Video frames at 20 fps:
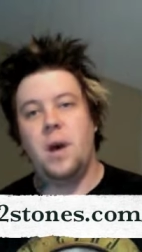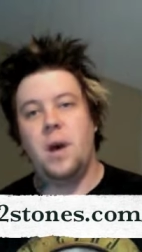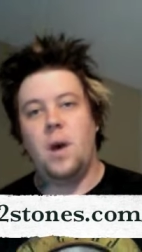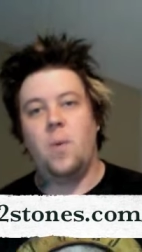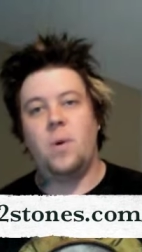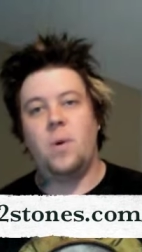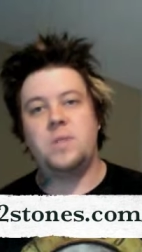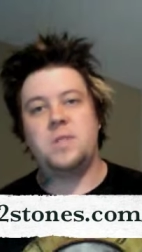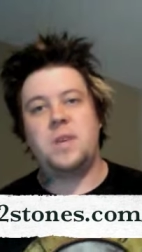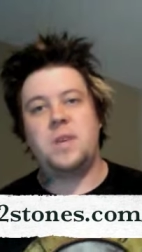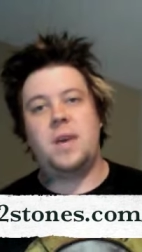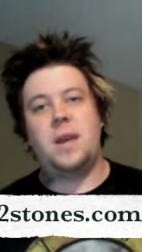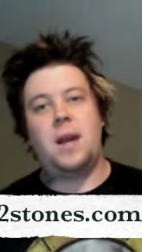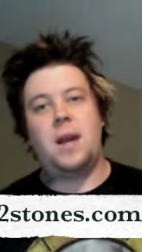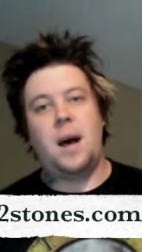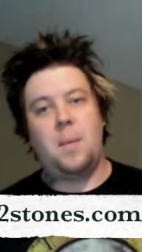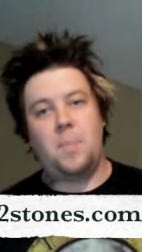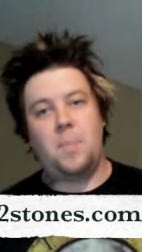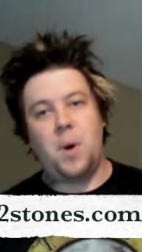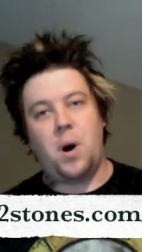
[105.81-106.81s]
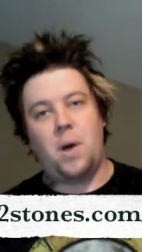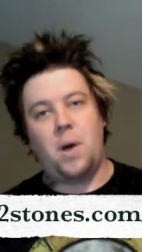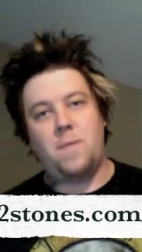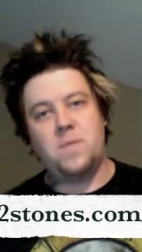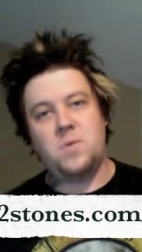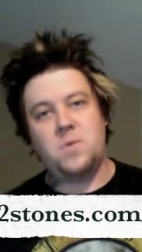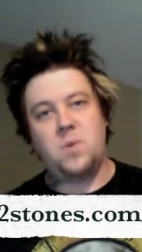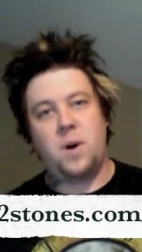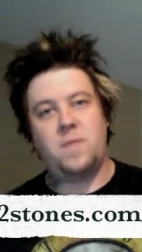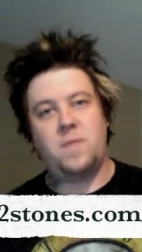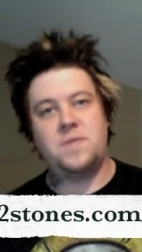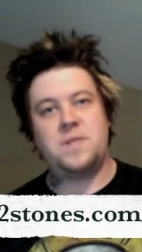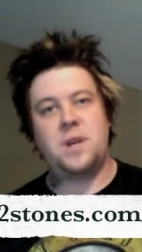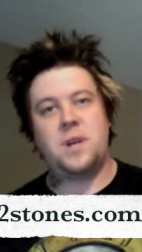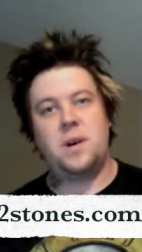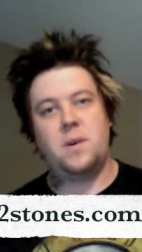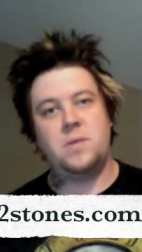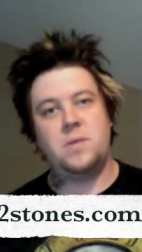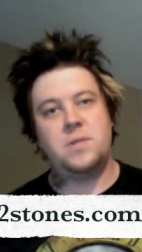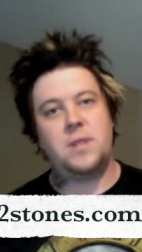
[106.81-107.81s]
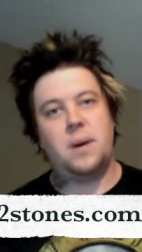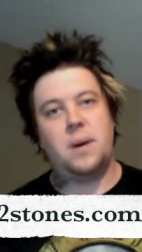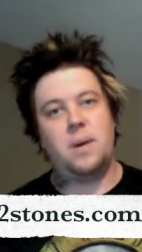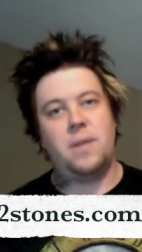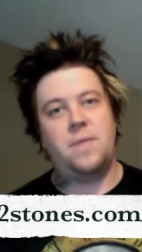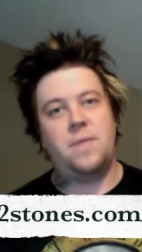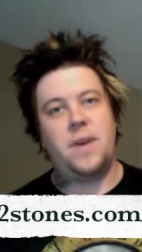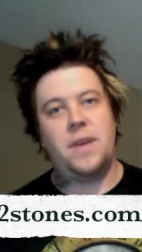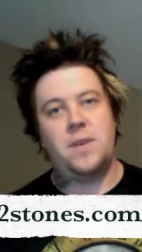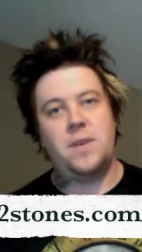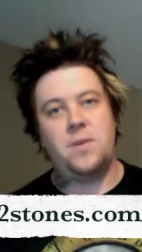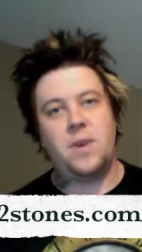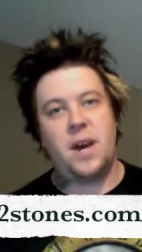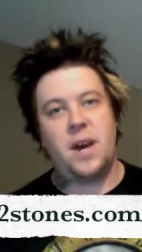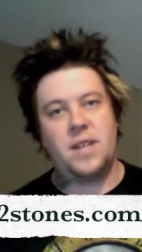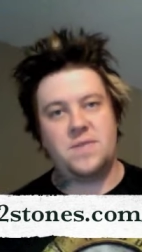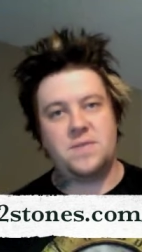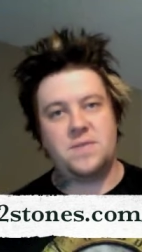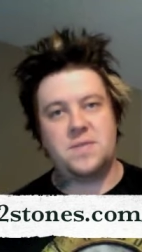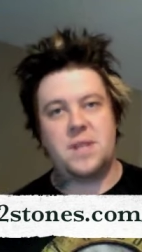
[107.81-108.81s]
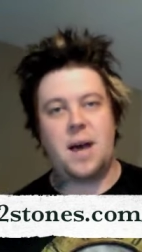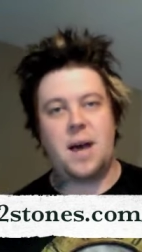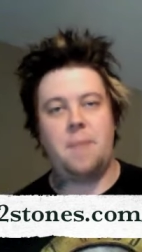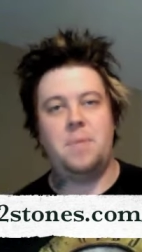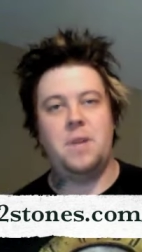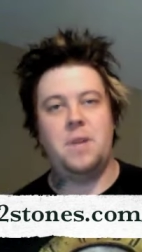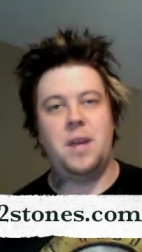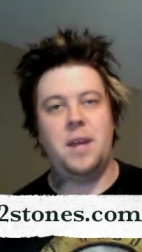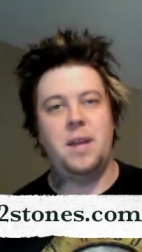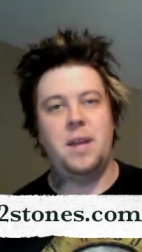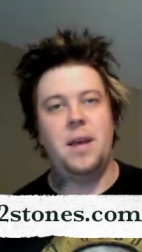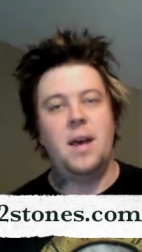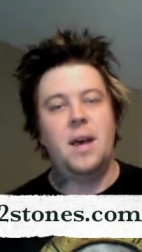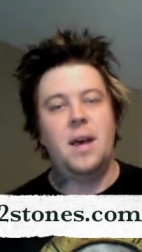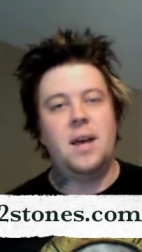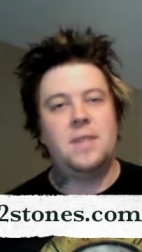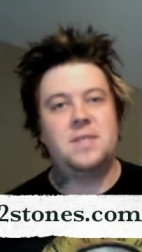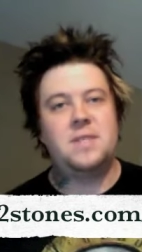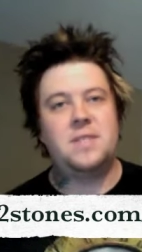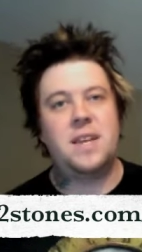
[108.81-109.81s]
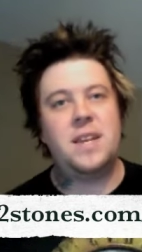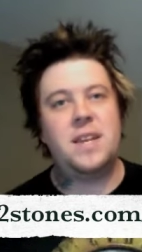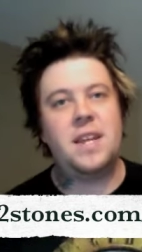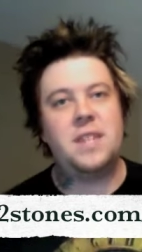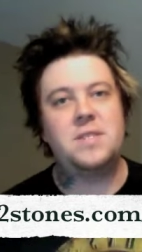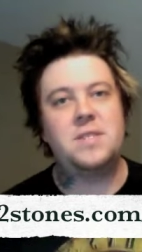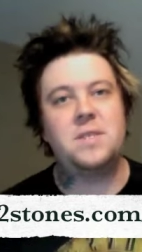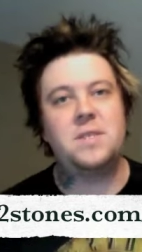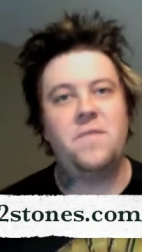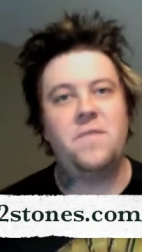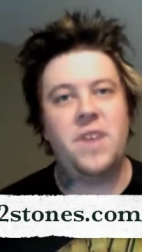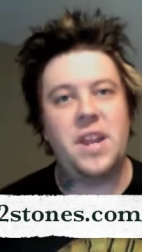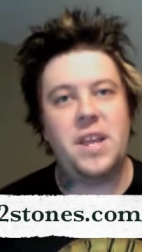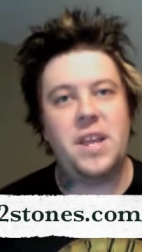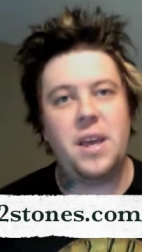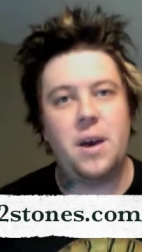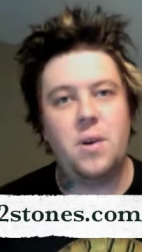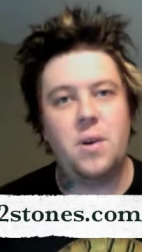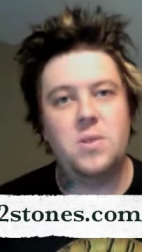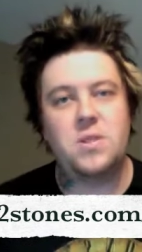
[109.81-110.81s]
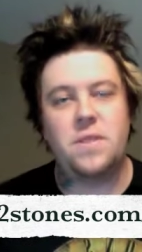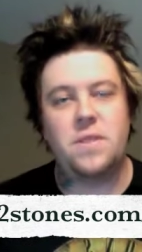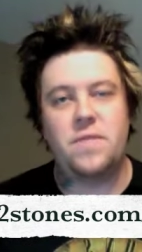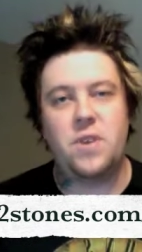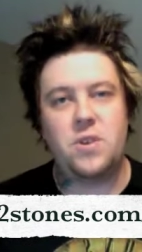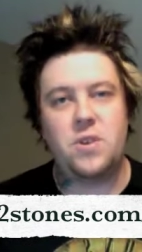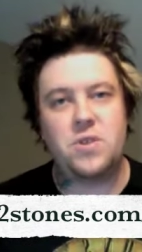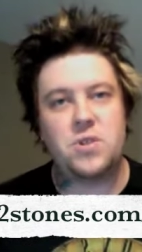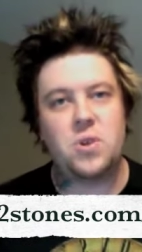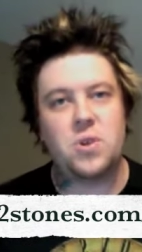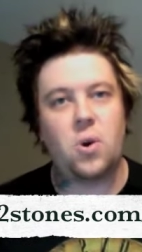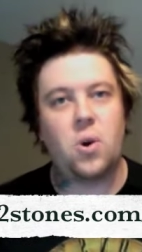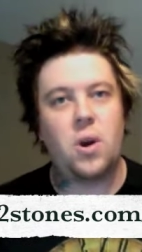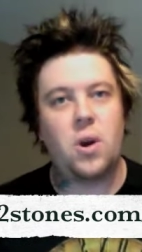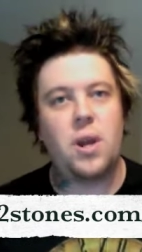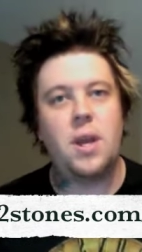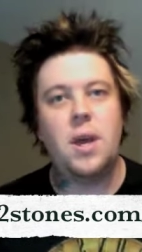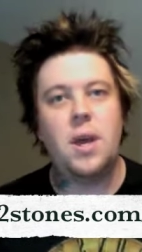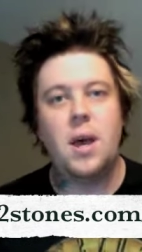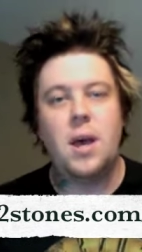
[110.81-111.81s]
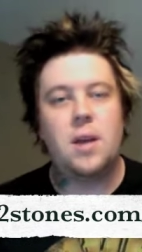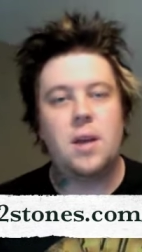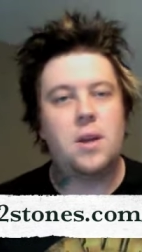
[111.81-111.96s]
Once again, I'm Paul from 12 Stones. I want to thank you guys for stopping in. Send in some videos of your story.